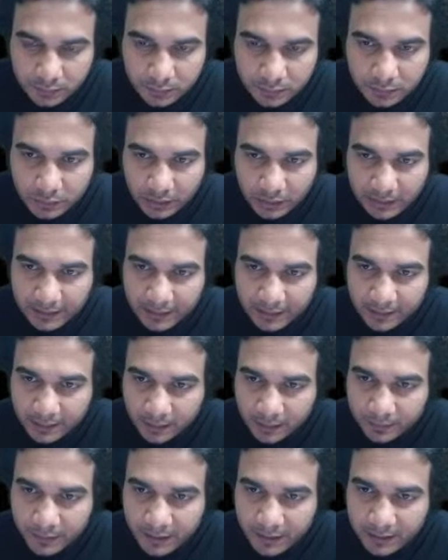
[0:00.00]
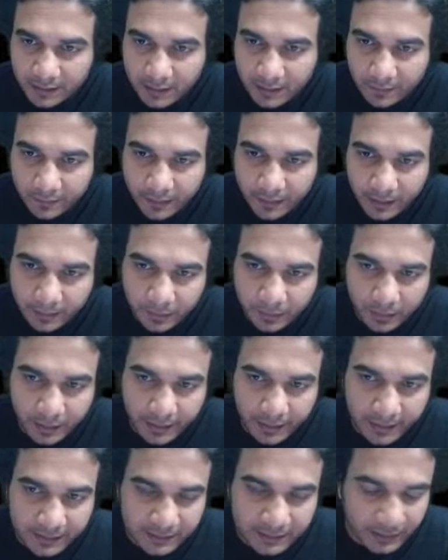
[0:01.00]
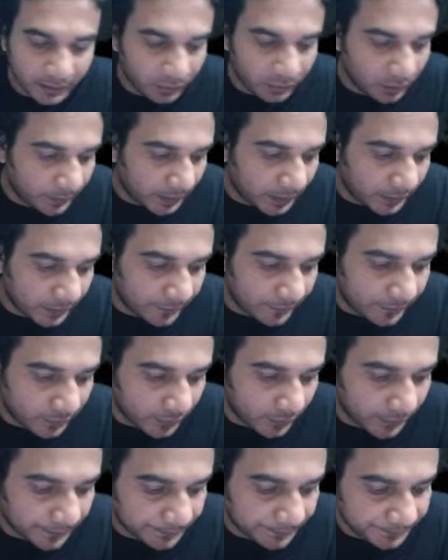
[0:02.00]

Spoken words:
So you'll get a term d3y upon dx3 whole power 4.